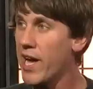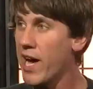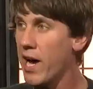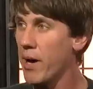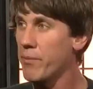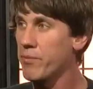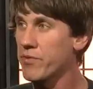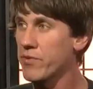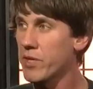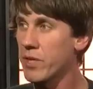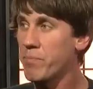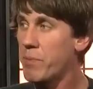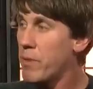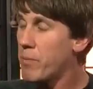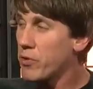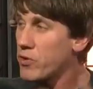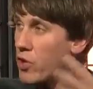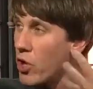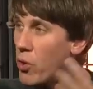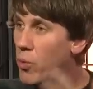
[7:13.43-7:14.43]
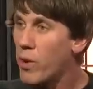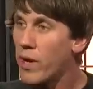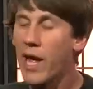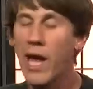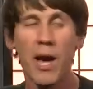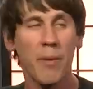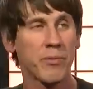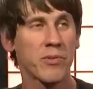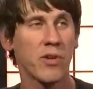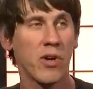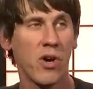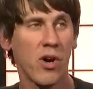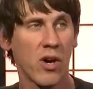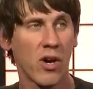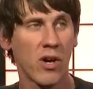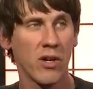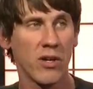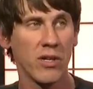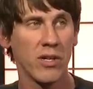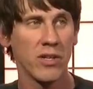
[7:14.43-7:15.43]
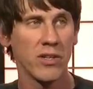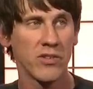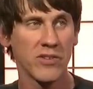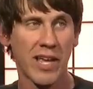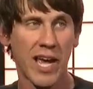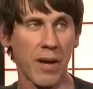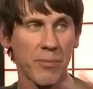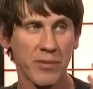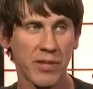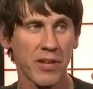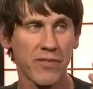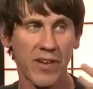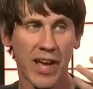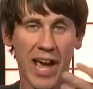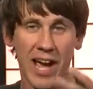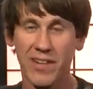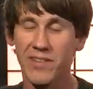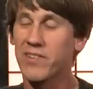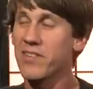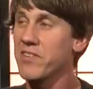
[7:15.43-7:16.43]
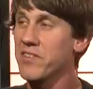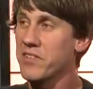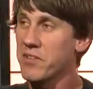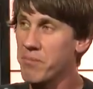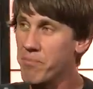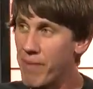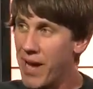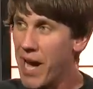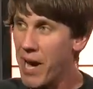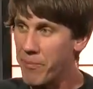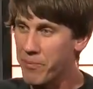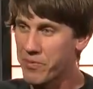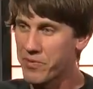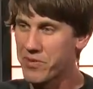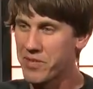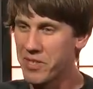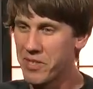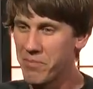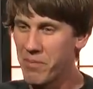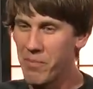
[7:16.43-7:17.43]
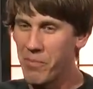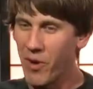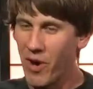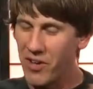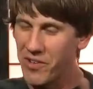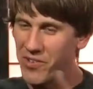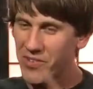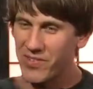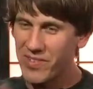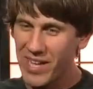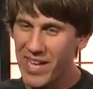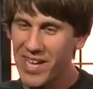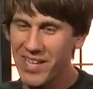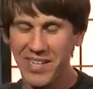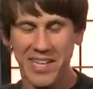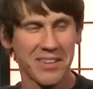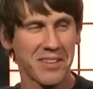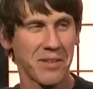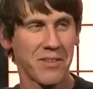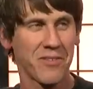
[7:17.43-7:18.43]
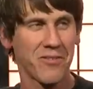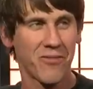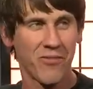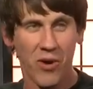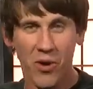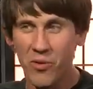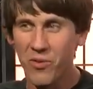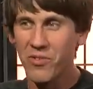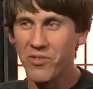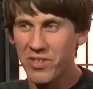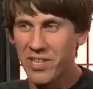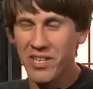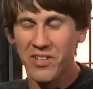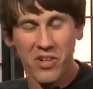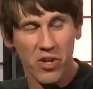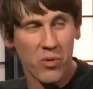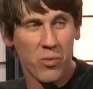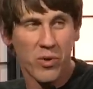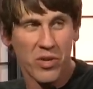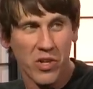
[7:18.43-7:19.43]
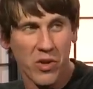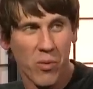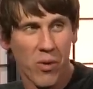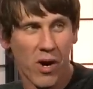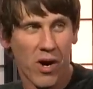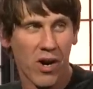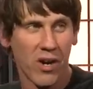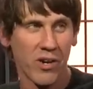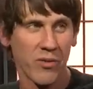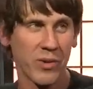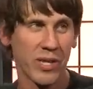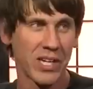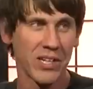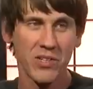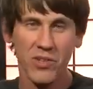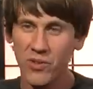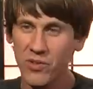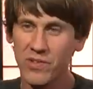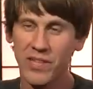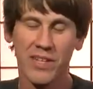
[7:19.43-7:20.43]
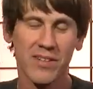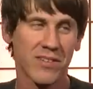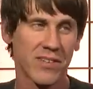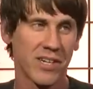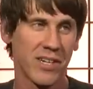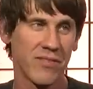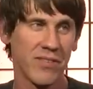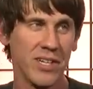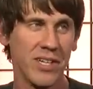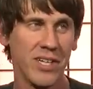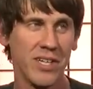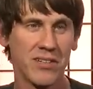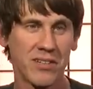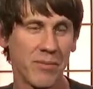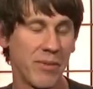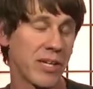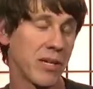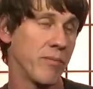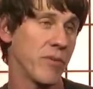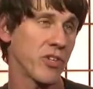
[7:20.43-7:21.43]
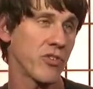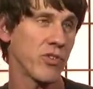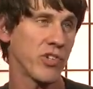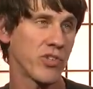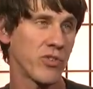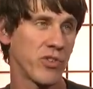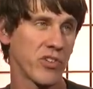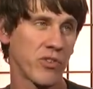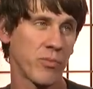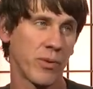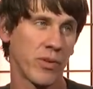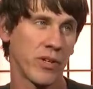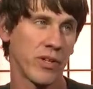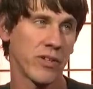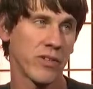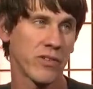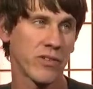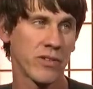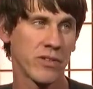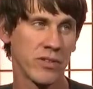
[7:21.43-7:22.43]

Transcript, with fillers: apps. Like people know what apps are. Those apps right. have access to maps. People understand that the phone can know where you are, and we can use that stuff to make a much richer experience.